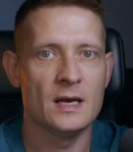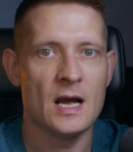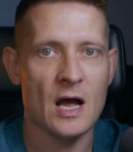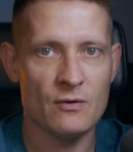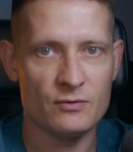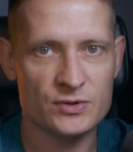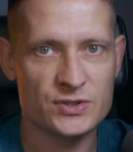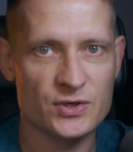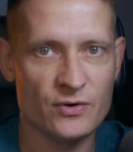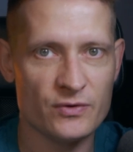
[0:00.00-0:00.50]
I
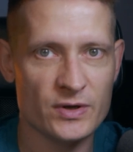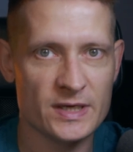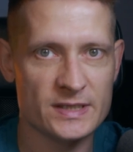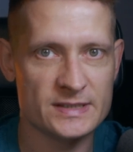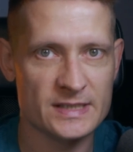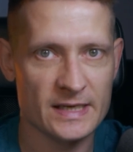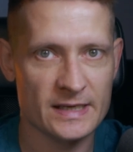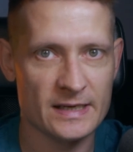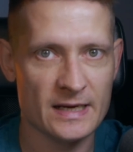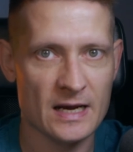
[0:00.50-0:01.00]
will show you
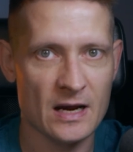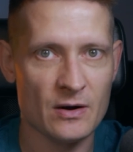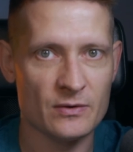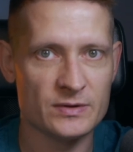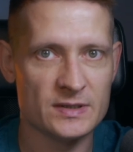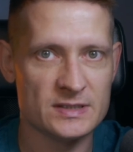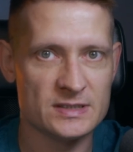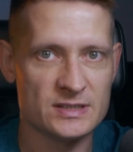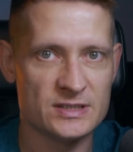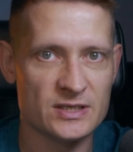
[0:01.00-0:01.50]
exactly how
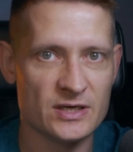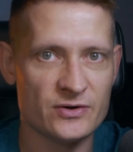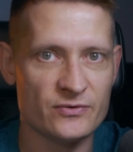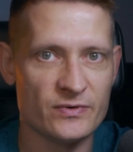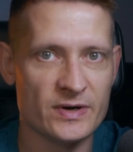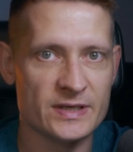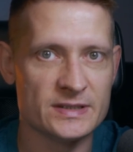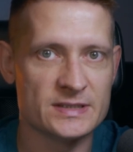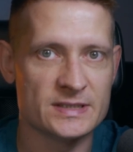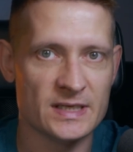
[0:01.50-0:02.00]
this
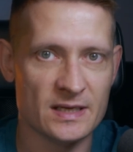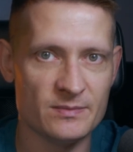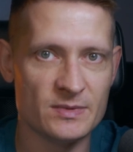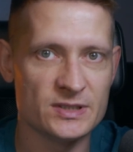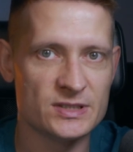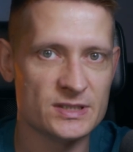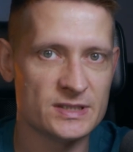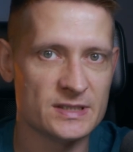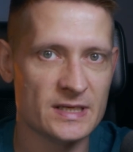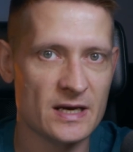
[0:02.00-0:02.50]
generates
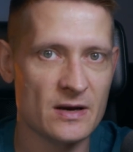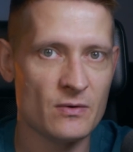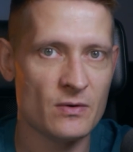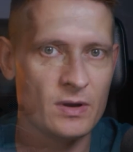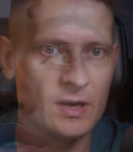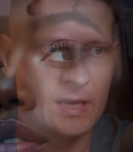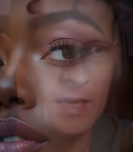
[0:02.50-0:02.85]
images now